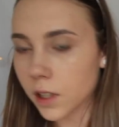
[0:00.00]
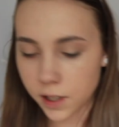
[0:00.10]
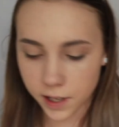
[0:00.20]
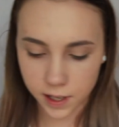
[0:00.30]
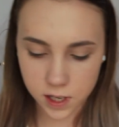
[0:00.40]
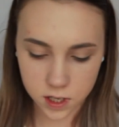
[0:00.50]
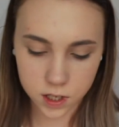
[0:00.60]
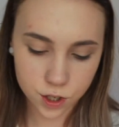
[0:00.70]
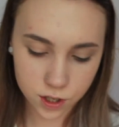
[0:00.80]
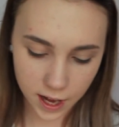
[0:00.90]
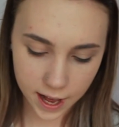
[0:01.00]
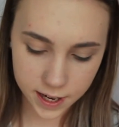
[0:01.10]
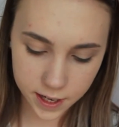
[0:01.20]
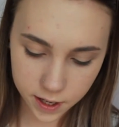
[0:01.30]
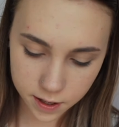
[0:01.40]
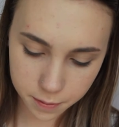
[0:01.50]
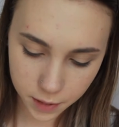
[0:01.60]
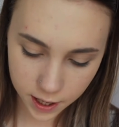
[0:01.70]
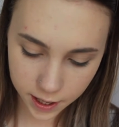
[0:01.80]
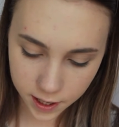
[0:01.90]
Okay, just adding
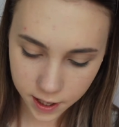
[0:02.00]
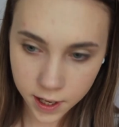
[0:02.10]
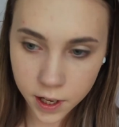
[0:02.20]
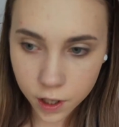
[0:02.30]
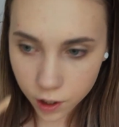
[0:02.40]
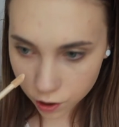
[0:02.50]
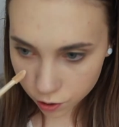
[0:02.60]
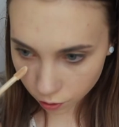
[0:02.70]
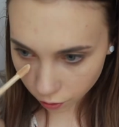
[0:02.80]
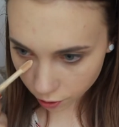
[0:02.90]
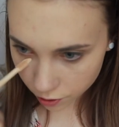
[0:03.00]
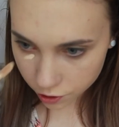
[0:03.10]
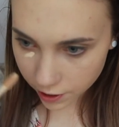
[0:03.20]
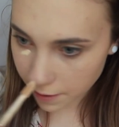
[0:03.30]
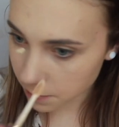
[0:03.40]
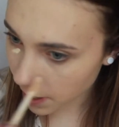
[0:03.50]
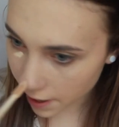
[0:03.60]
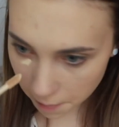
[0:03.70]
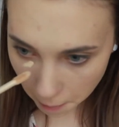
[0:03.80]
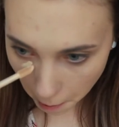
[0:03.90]
my usual shape
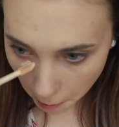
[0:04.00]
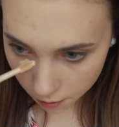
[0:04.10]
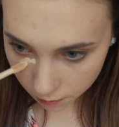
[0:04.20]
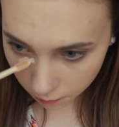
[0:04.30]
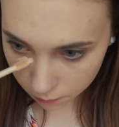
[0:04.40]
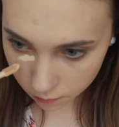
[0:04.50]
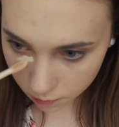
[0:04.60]
tape. Oh.